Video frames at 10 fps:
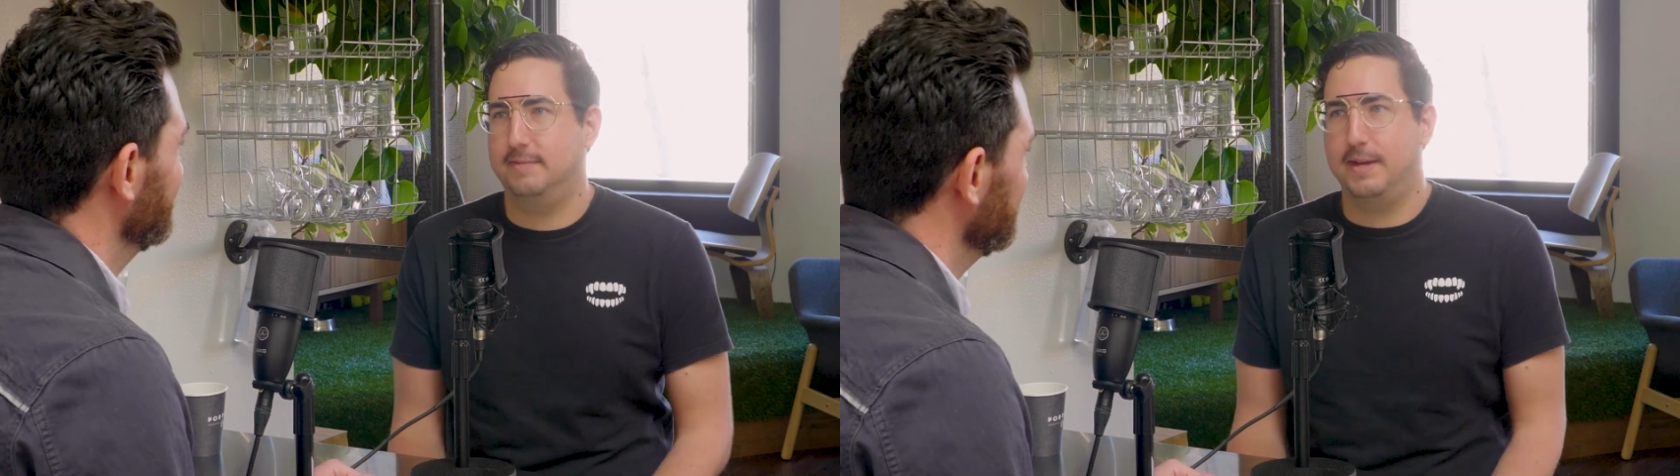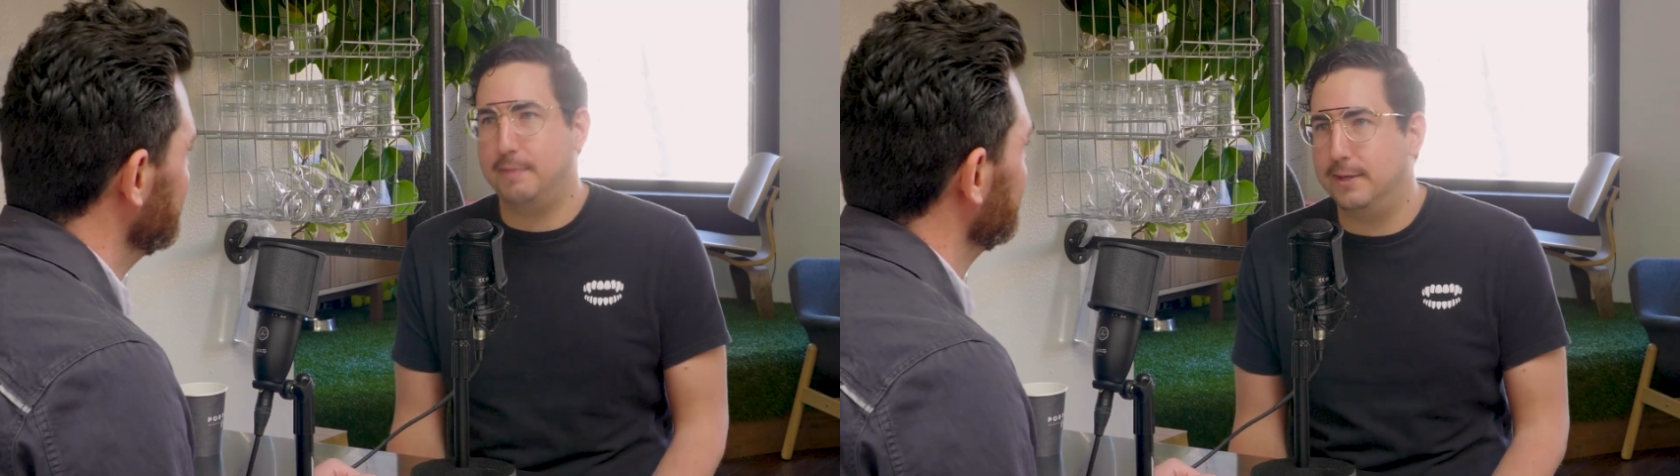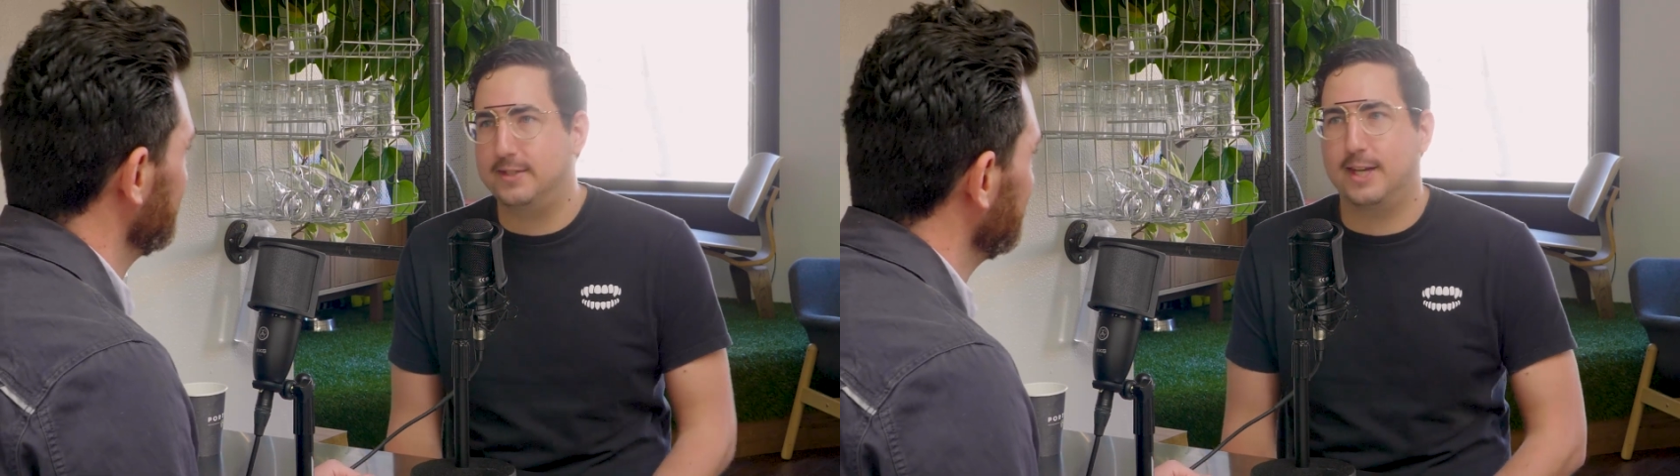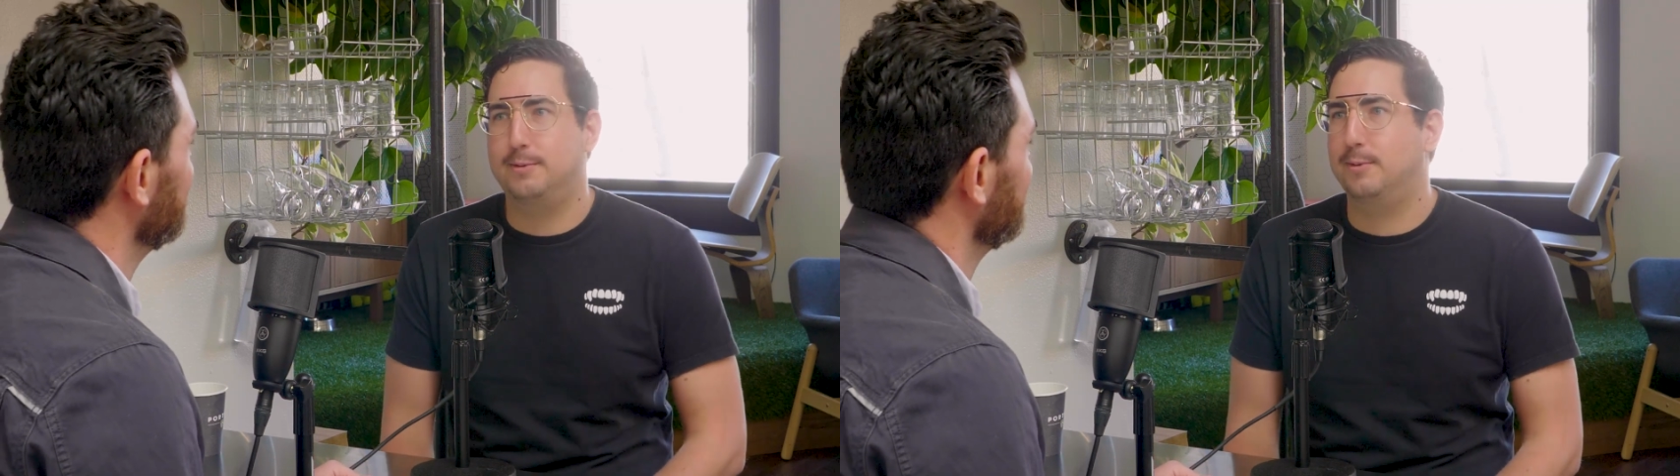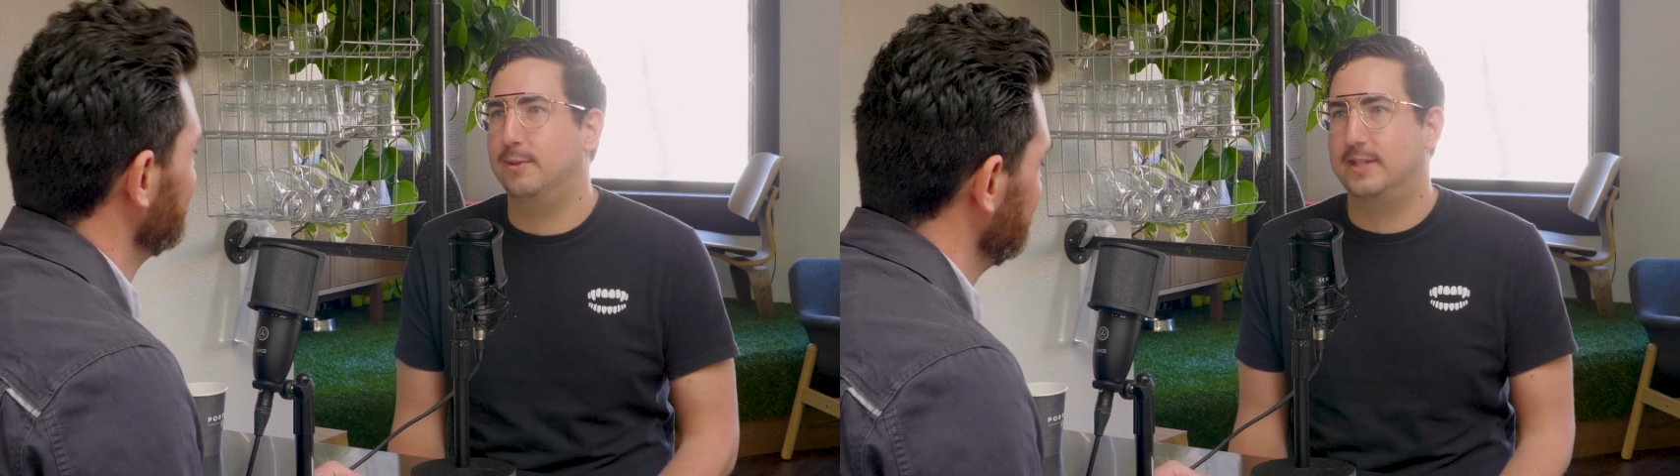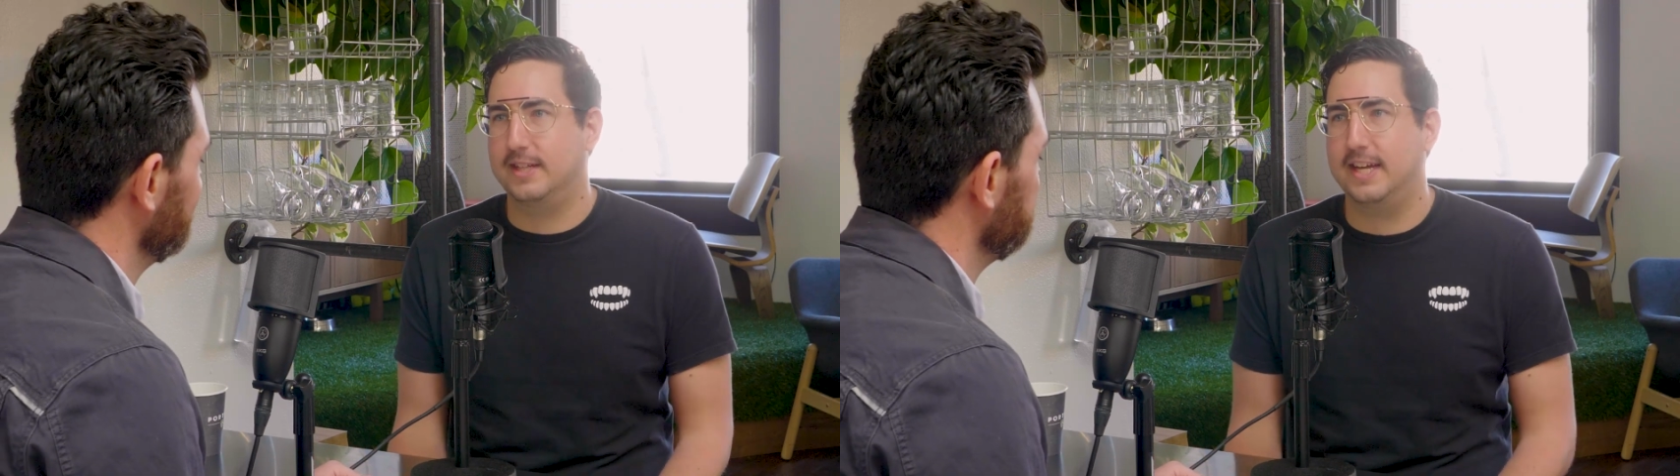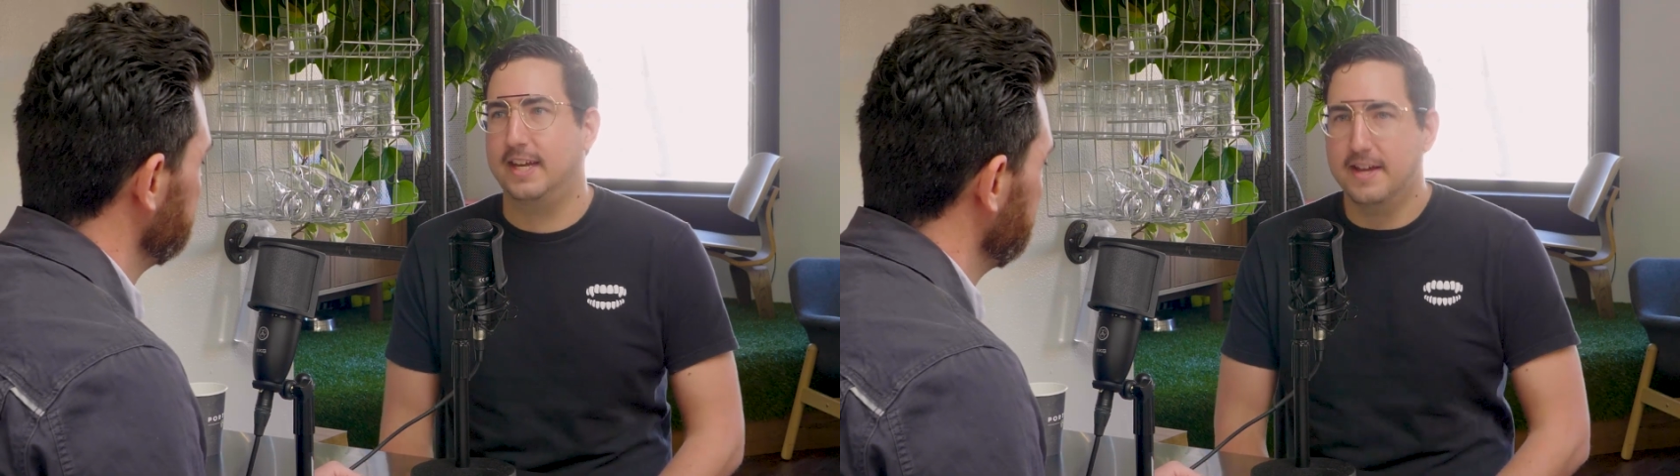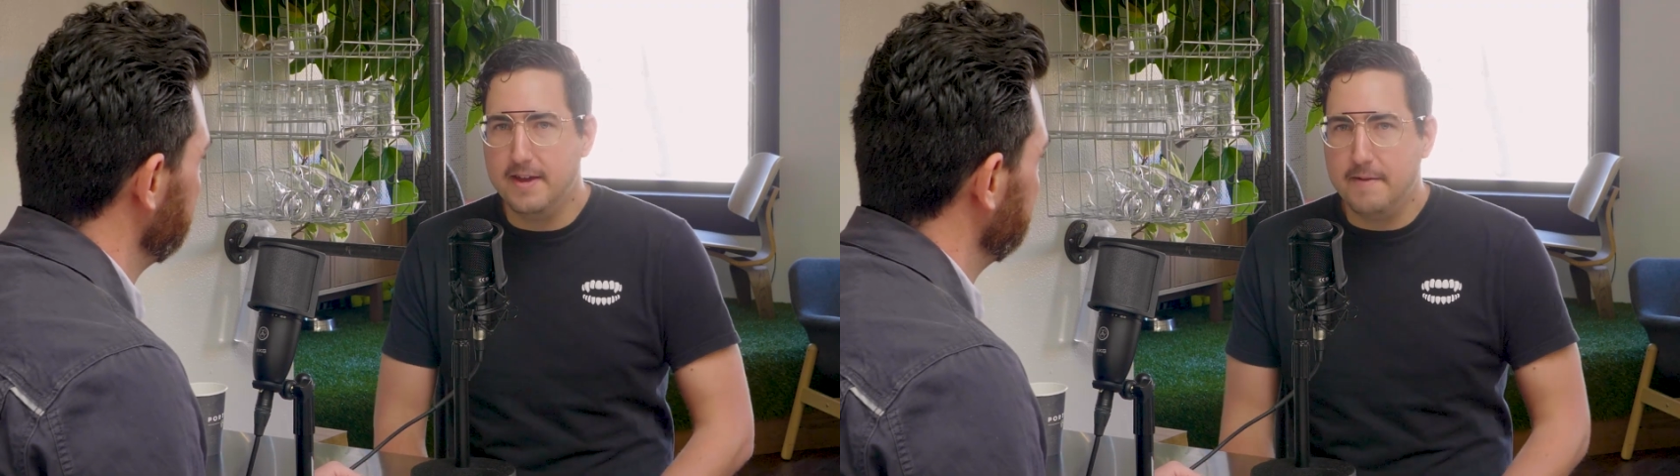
make my own schedule to like